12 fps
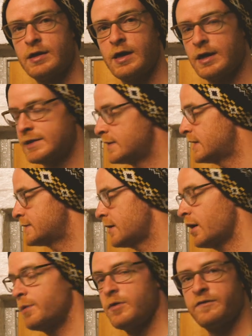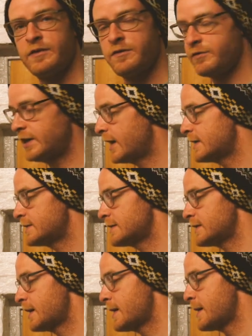a, a timer for three
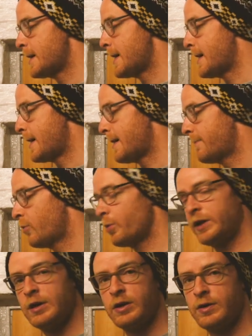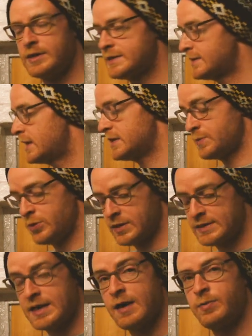days. Um, what we can do at this stage is put
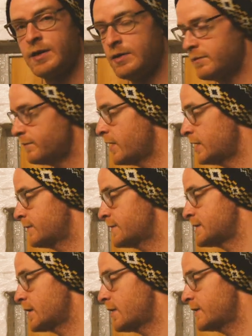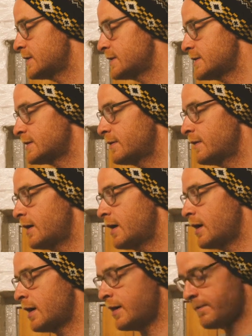the tap in, ready for service,
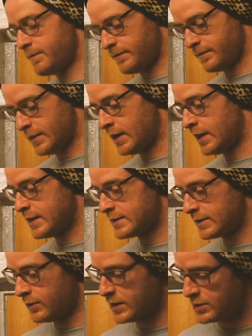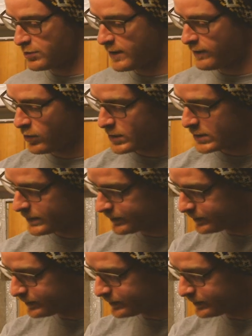um, and that's quite straightforward.